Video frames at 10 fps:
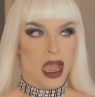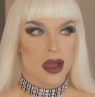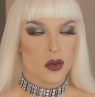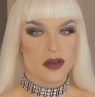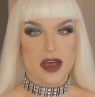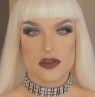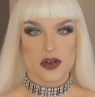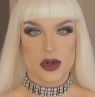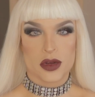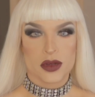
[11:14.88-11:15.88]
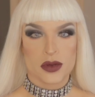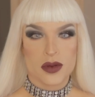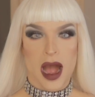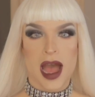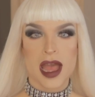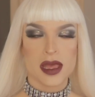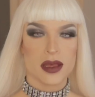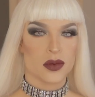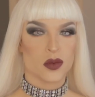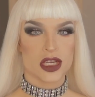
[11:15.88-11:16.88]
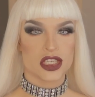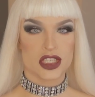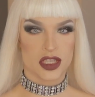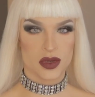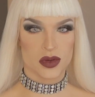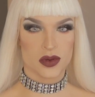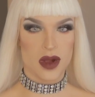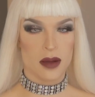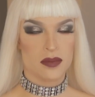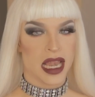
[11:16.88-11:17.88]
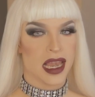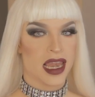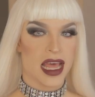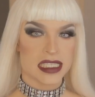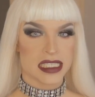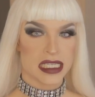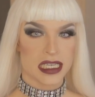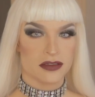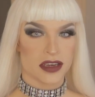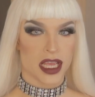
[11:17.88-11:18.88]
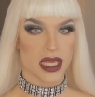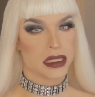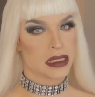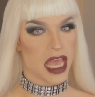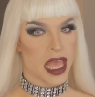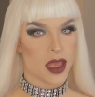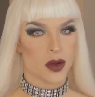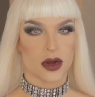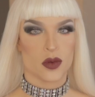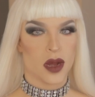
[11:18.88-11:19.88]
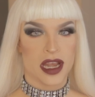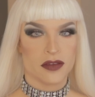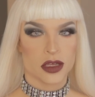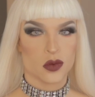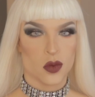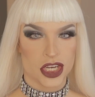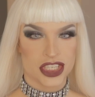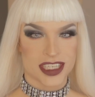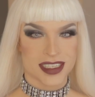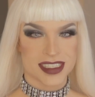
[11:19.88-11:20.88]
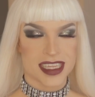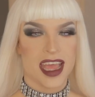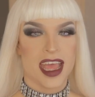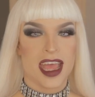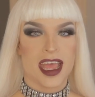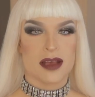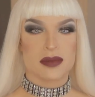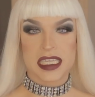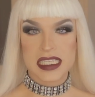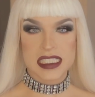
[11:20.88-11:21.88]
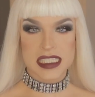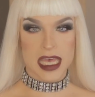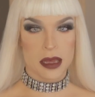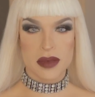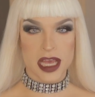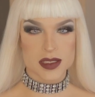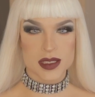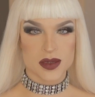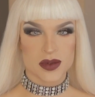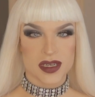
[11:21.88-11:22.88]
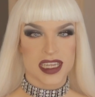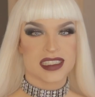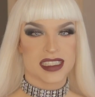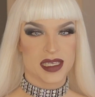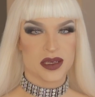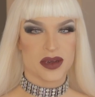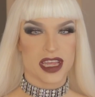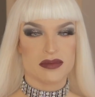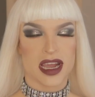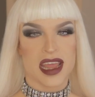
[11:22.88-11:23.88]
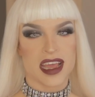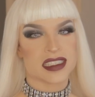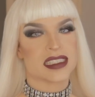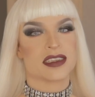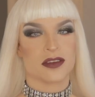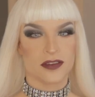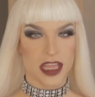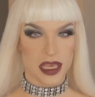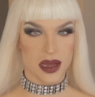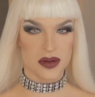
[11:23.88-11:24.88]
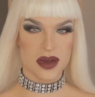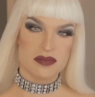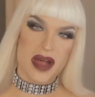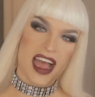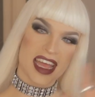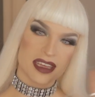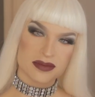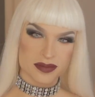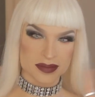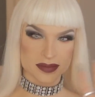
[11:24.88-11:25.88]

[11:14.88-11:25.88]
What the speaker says: without further ado, I wish you a pleasant evening, day, or whenever you watch this. Please come back soon. See you in my next video. Bye.